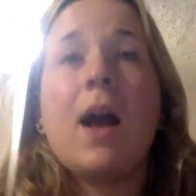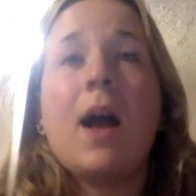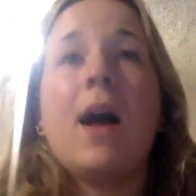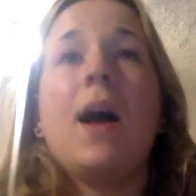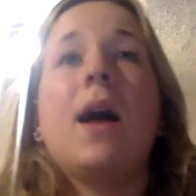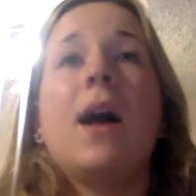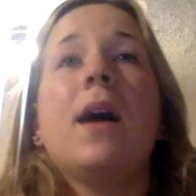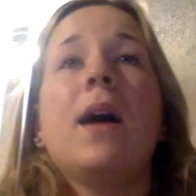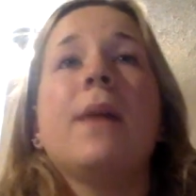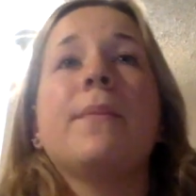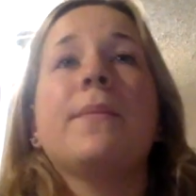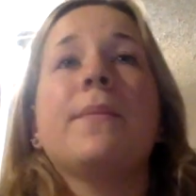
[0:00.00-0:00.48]

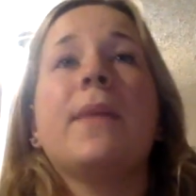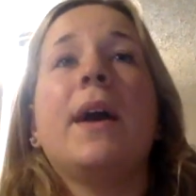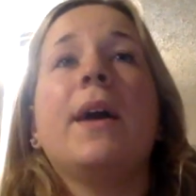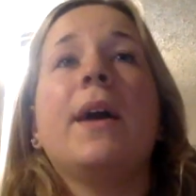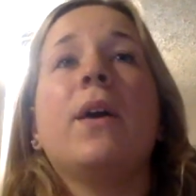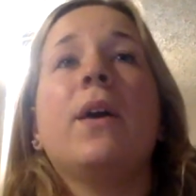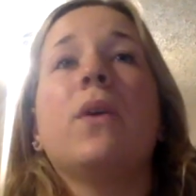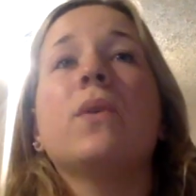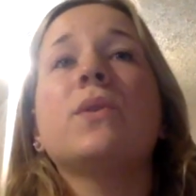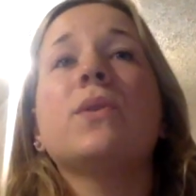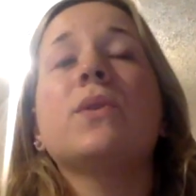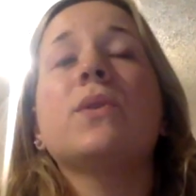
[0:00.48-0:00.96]
I
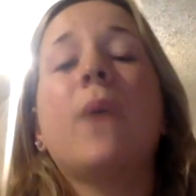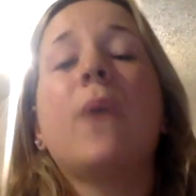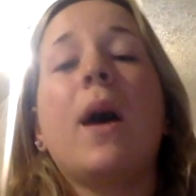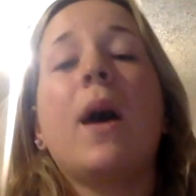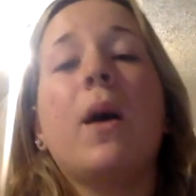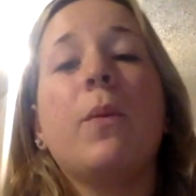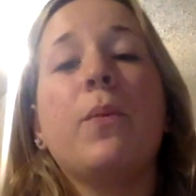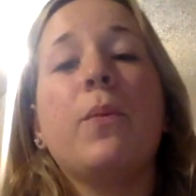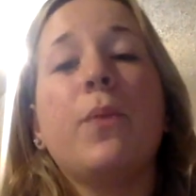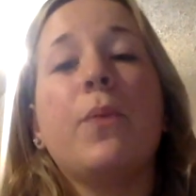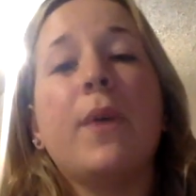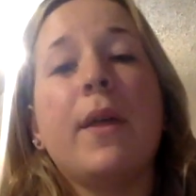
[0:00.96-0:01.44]
also
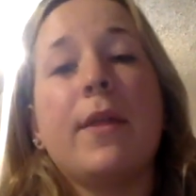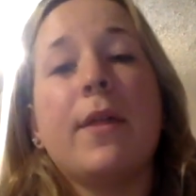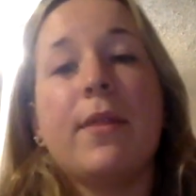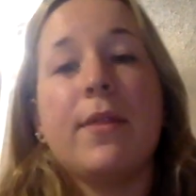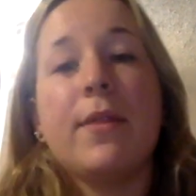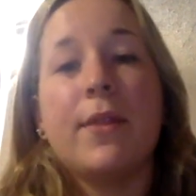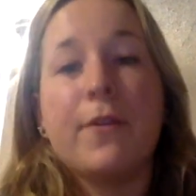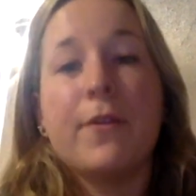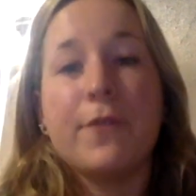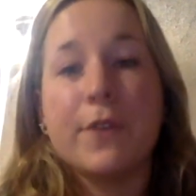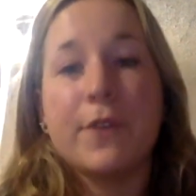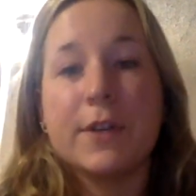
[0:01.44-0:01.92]
help with
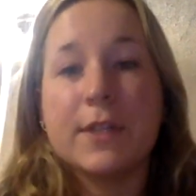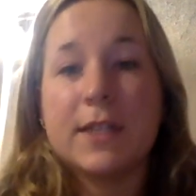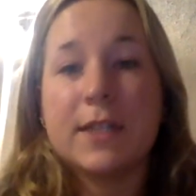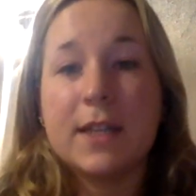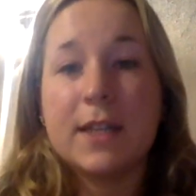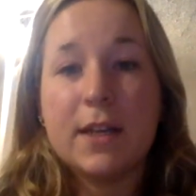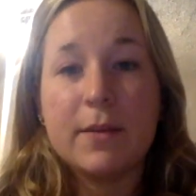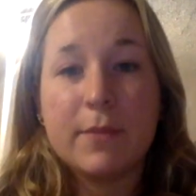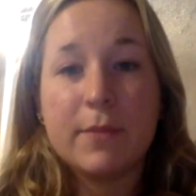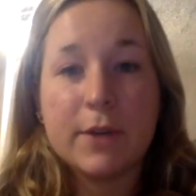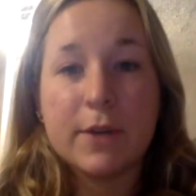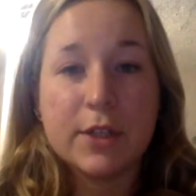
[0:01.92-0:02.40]
the first
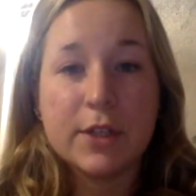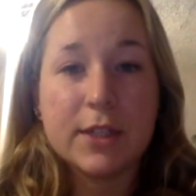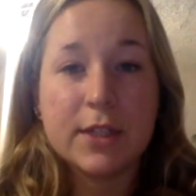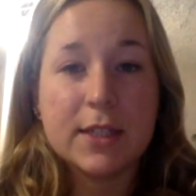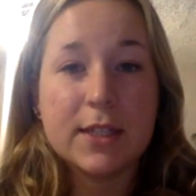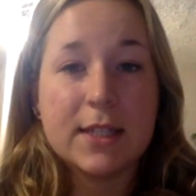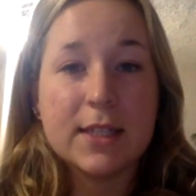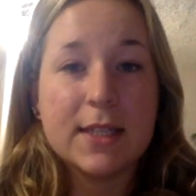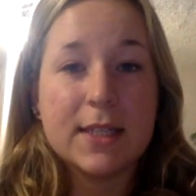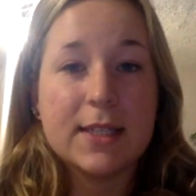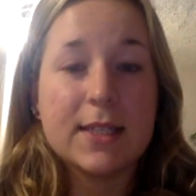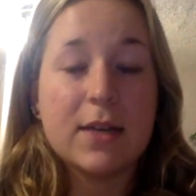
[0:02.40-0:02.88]
aid
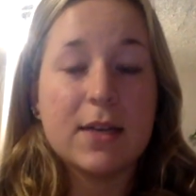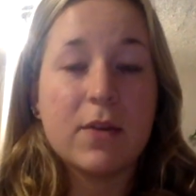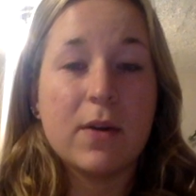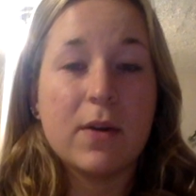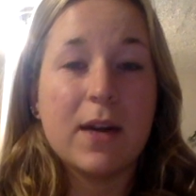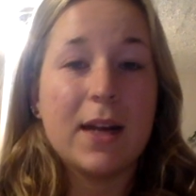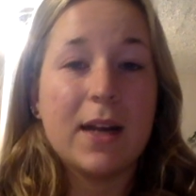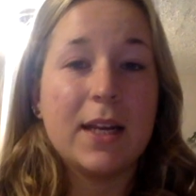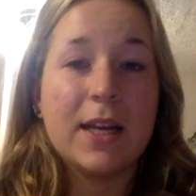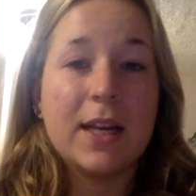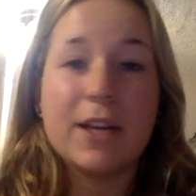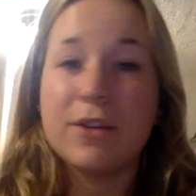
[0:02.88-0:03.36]
emergencies or
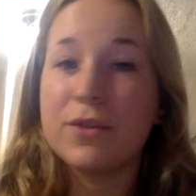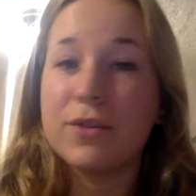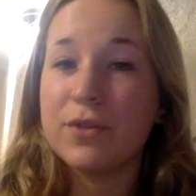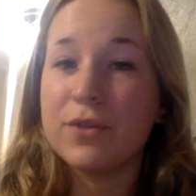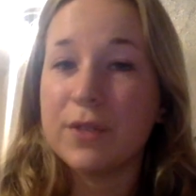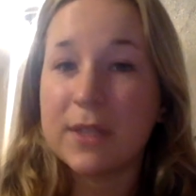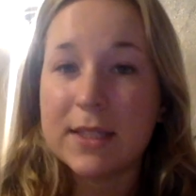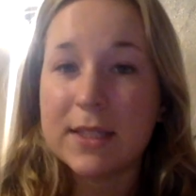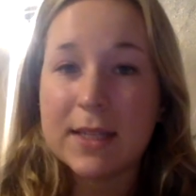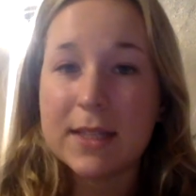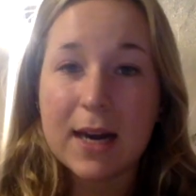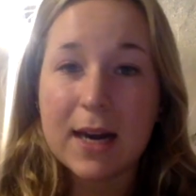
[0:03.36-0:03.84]
any
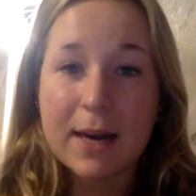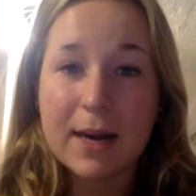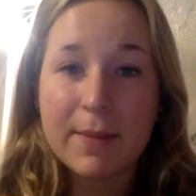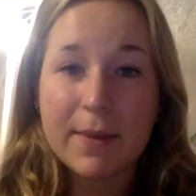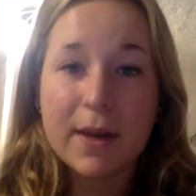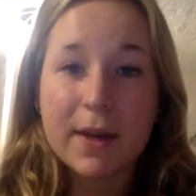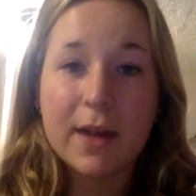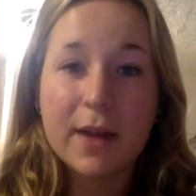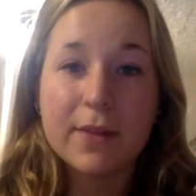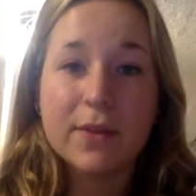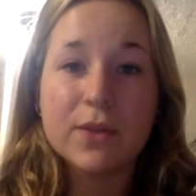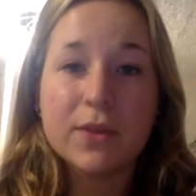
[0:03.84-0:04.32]
injuries that happen
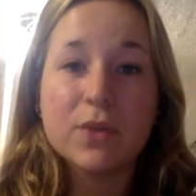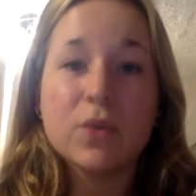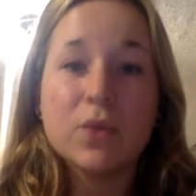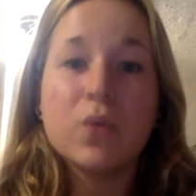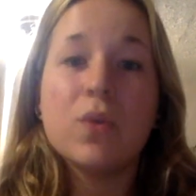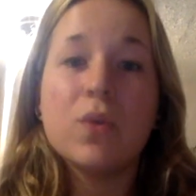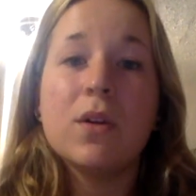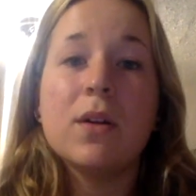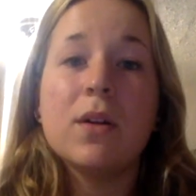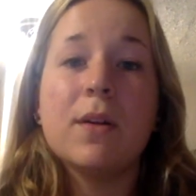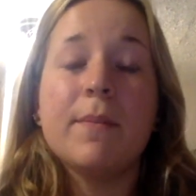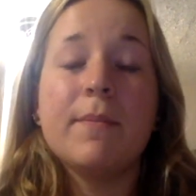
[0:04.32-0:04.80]
at the
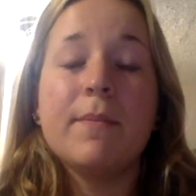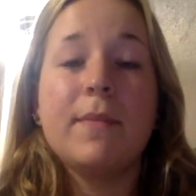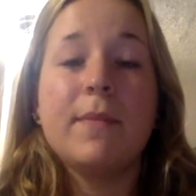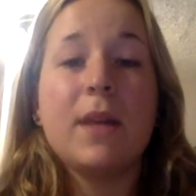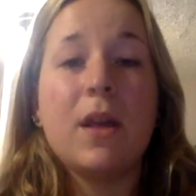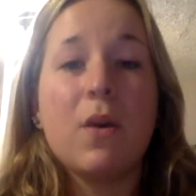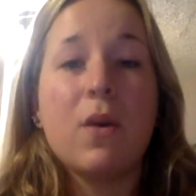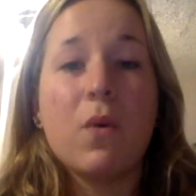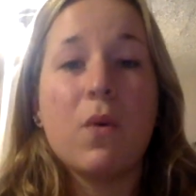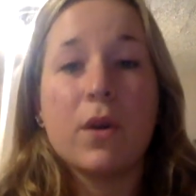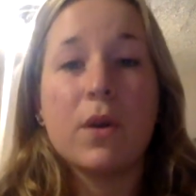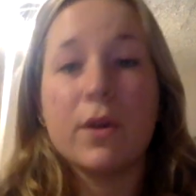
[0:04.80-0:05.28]
school.
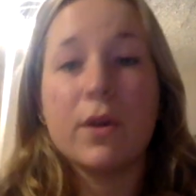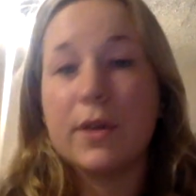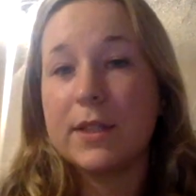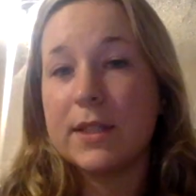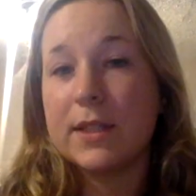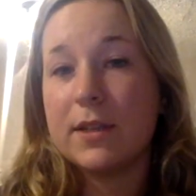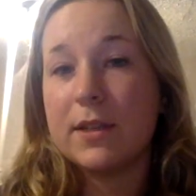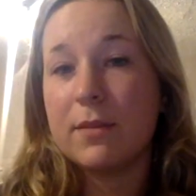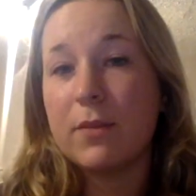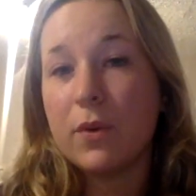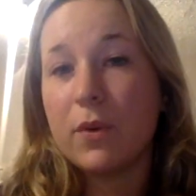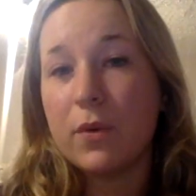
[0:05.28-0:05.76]
Me or
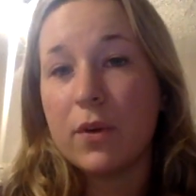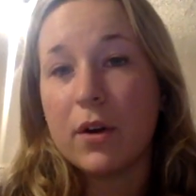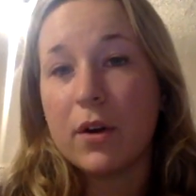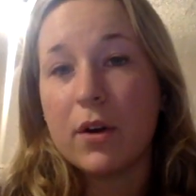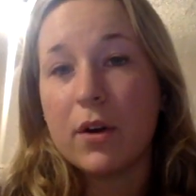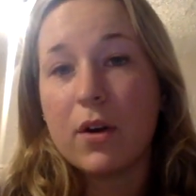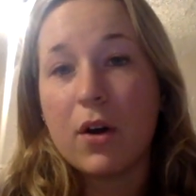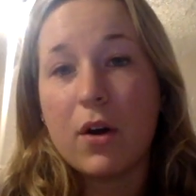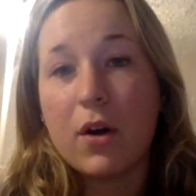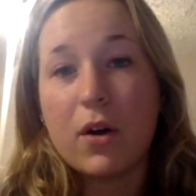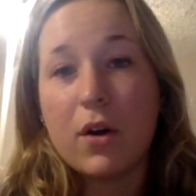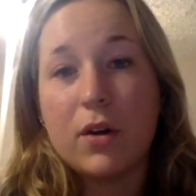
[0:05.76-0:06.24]
Kristen Moon are
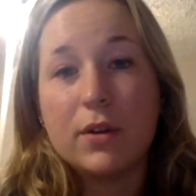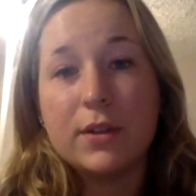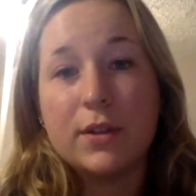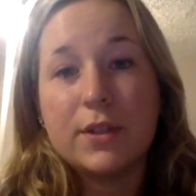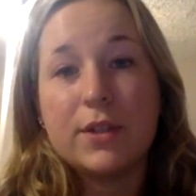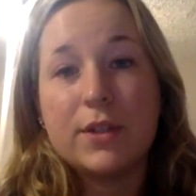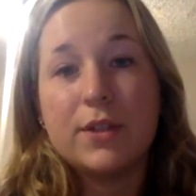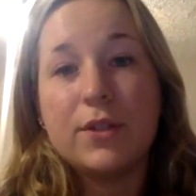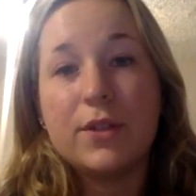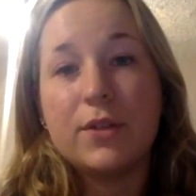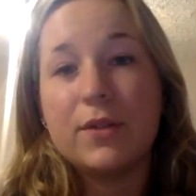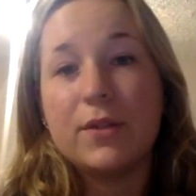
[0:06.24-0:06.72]
called
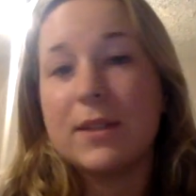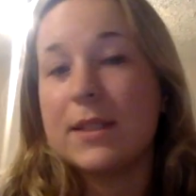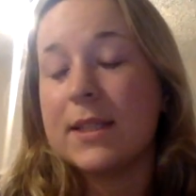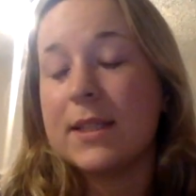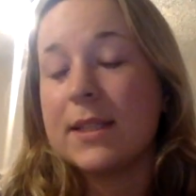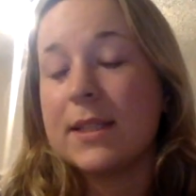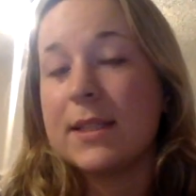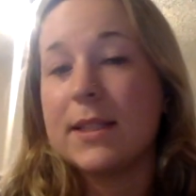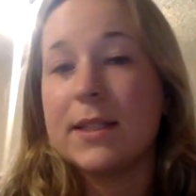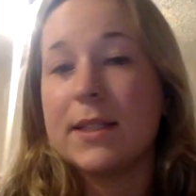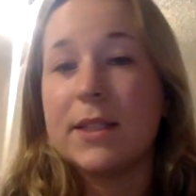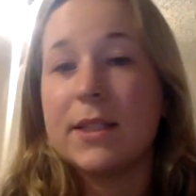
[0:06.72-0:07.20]
to
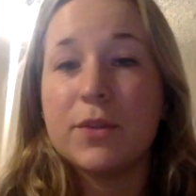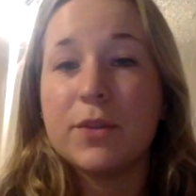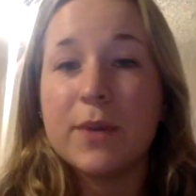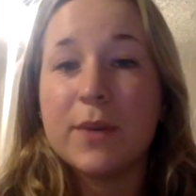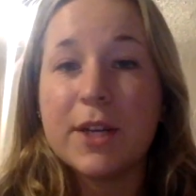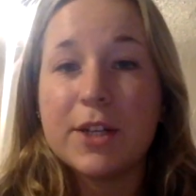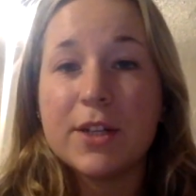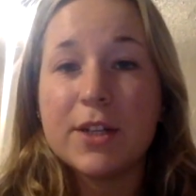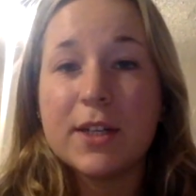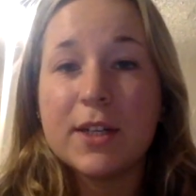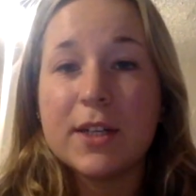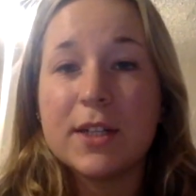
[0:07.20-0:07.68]
assess the
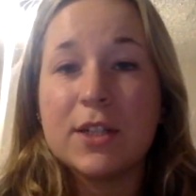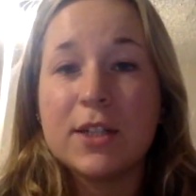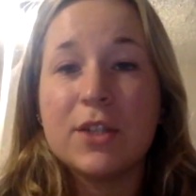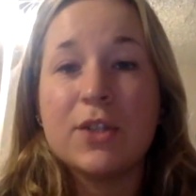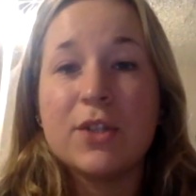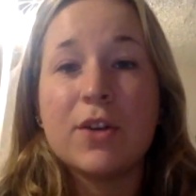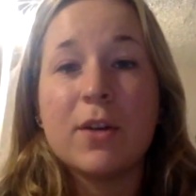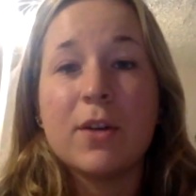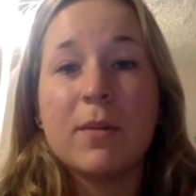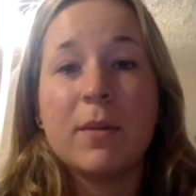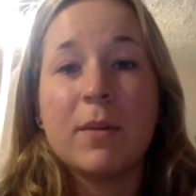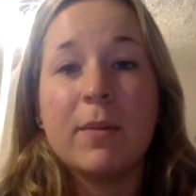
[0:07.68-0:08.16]
situation and
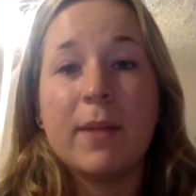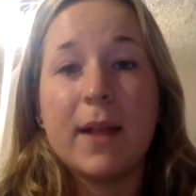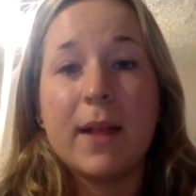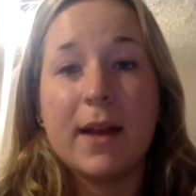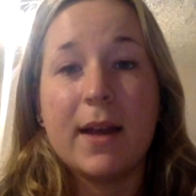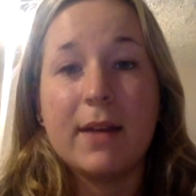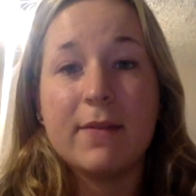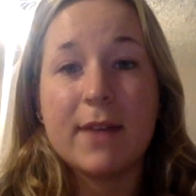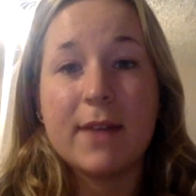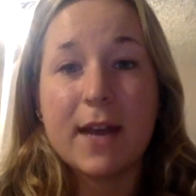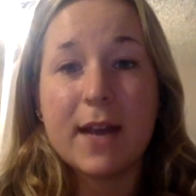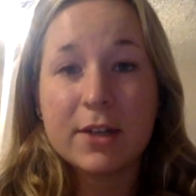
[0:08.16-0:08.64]
determine a plan
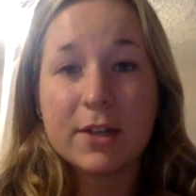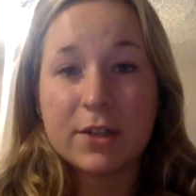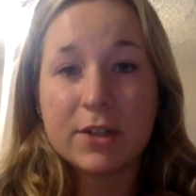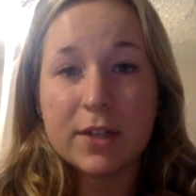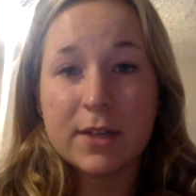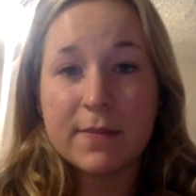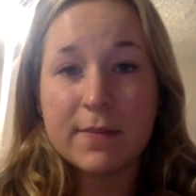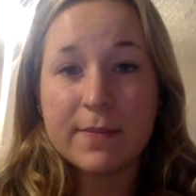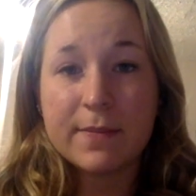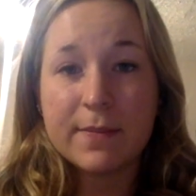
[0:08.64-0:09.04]
of action.